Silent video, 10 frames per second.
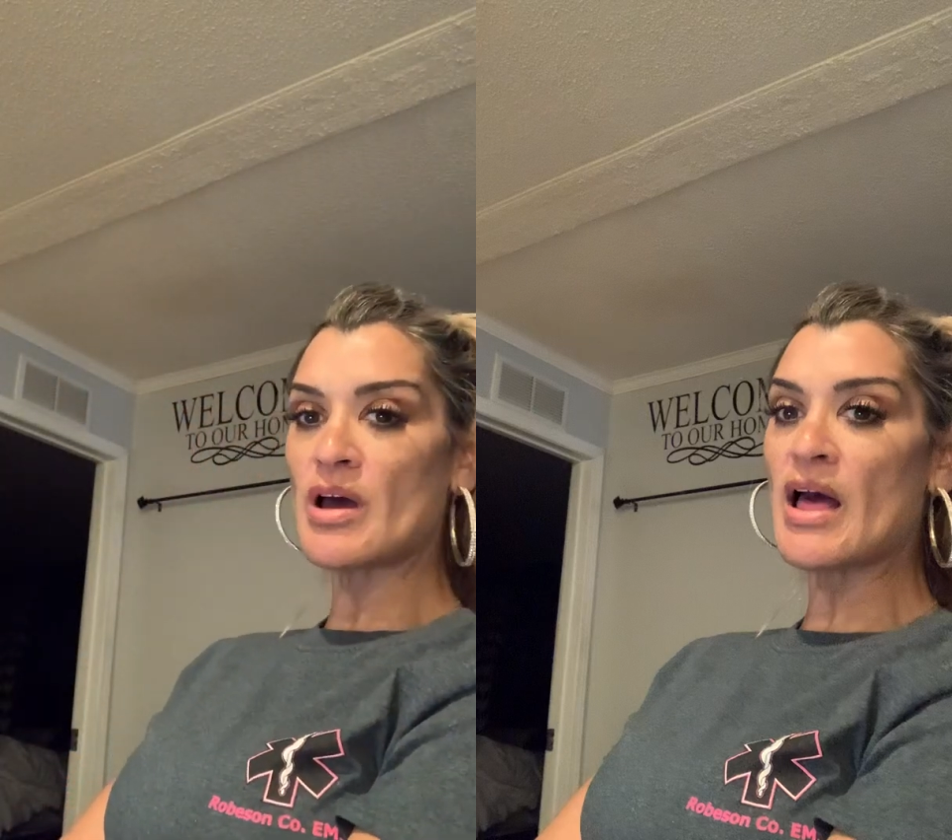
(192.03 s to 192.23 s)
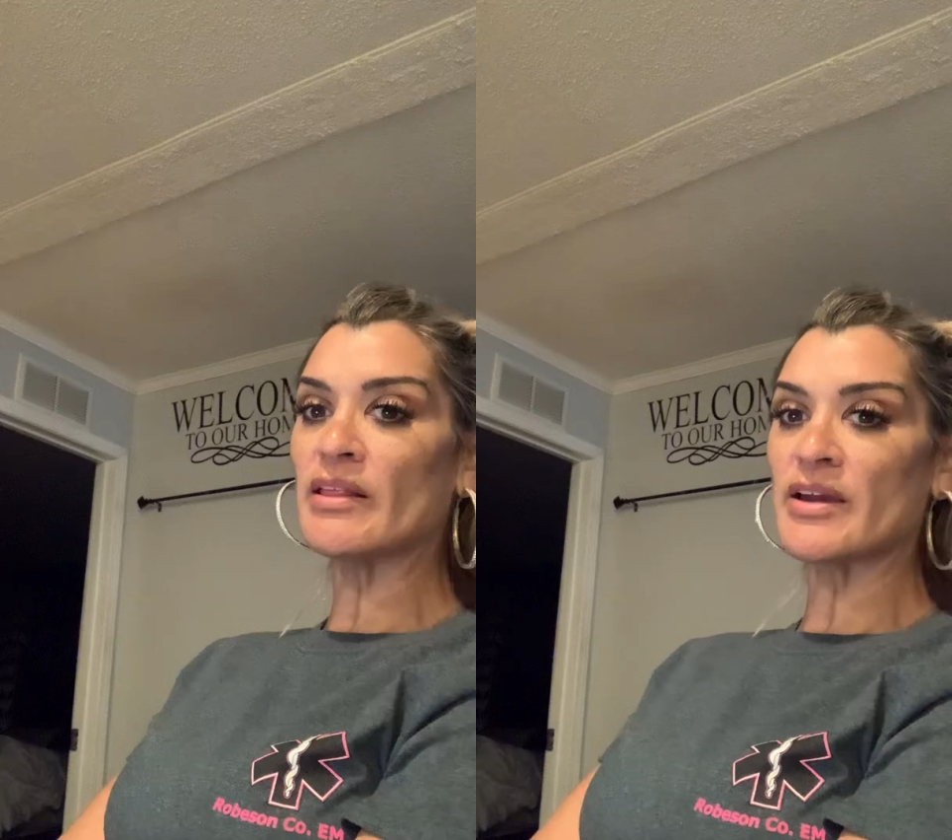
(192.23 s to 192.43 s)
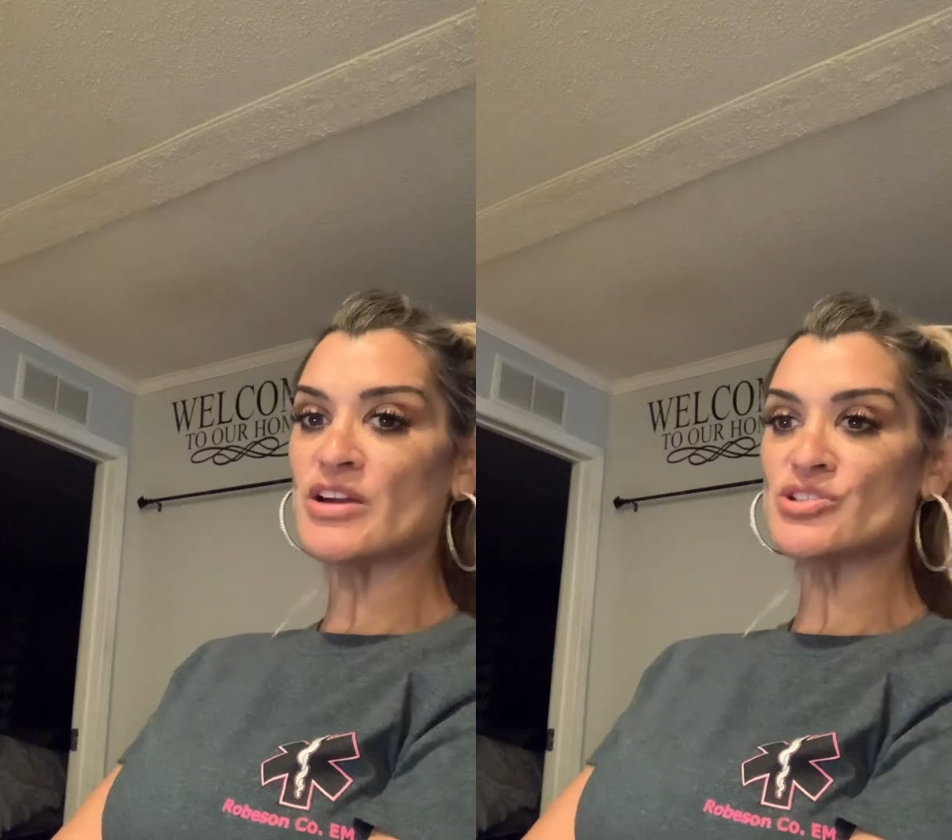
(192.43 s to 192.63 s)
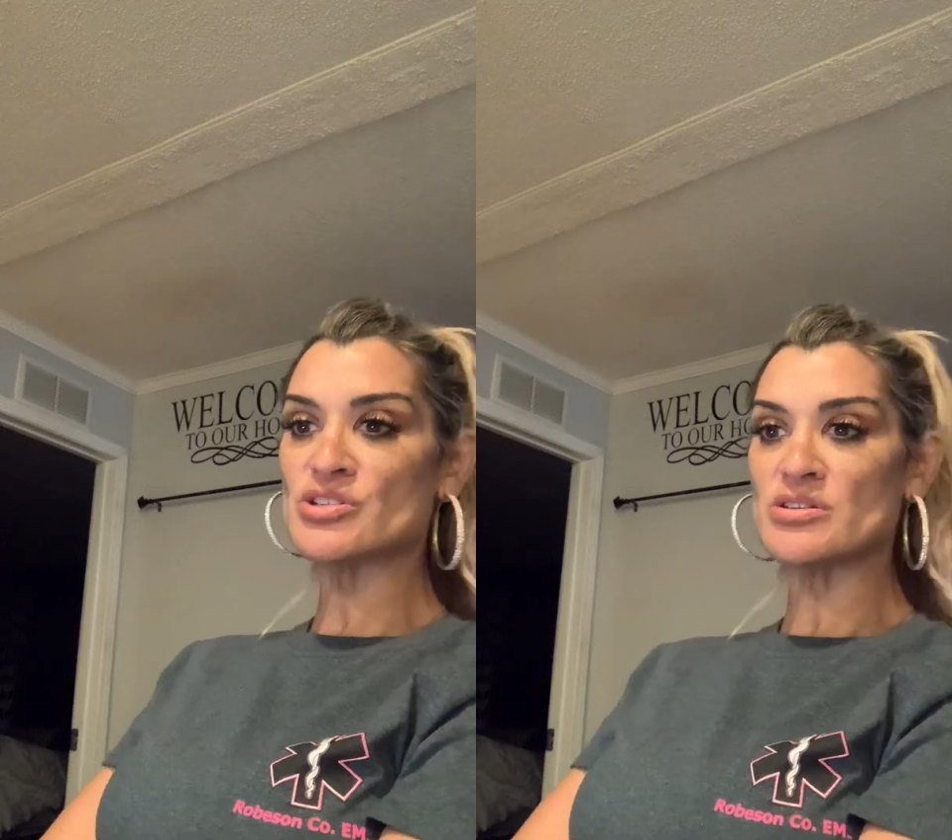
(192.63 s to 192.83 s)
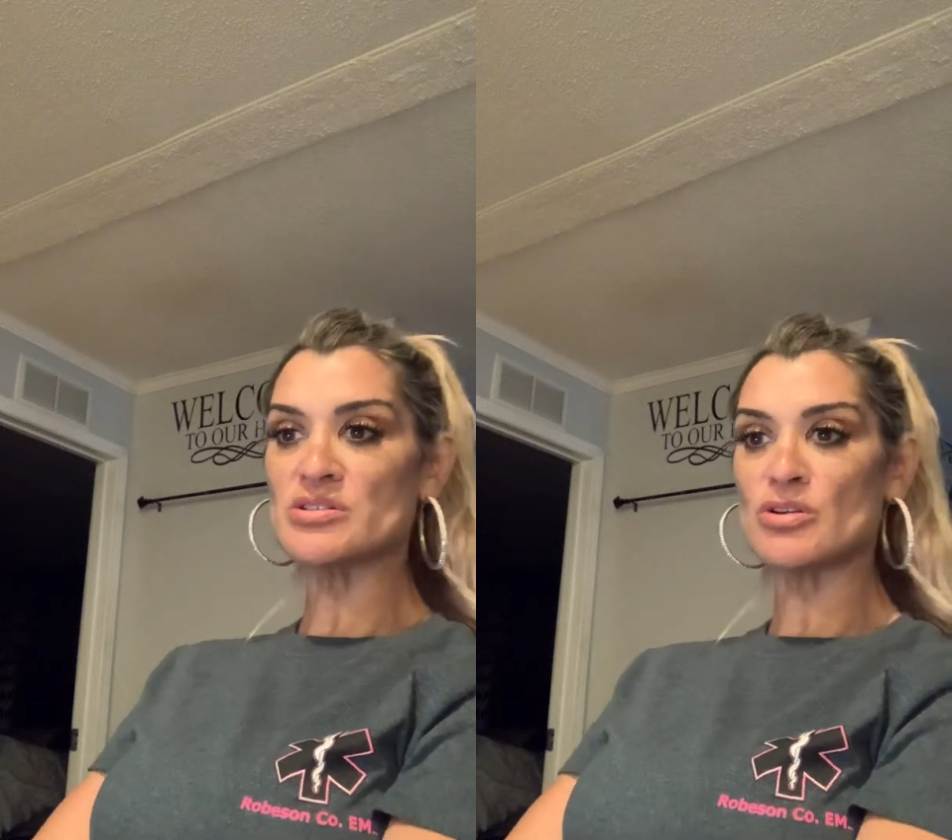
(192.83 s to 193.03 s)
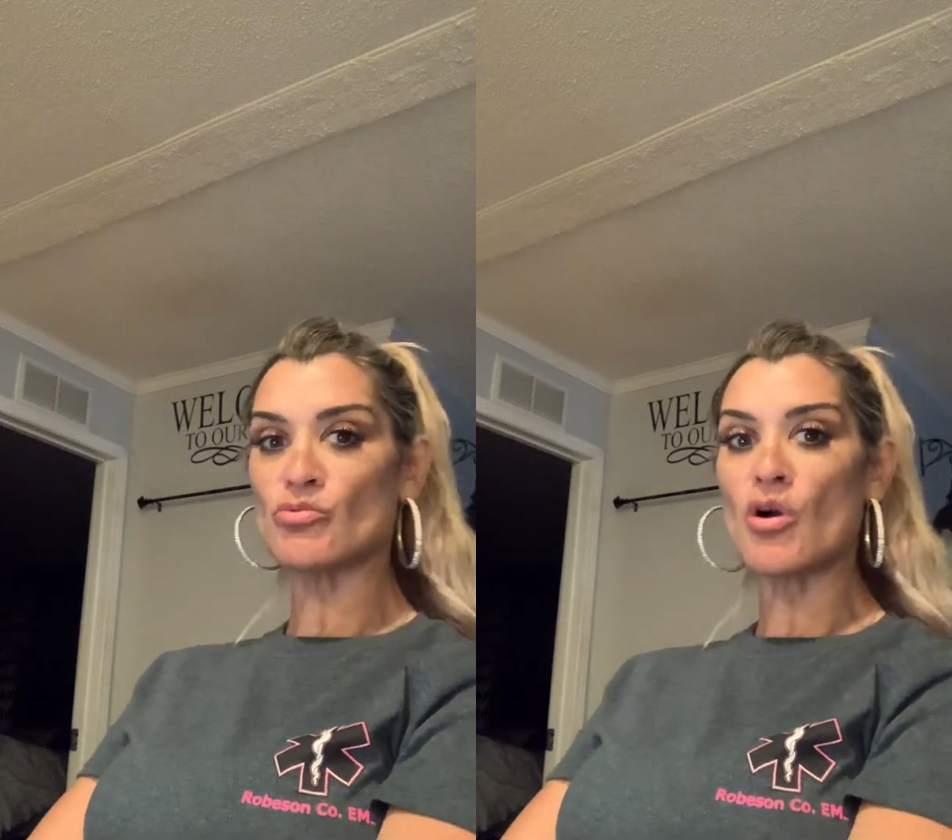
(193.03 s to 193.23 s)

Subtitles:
allegations and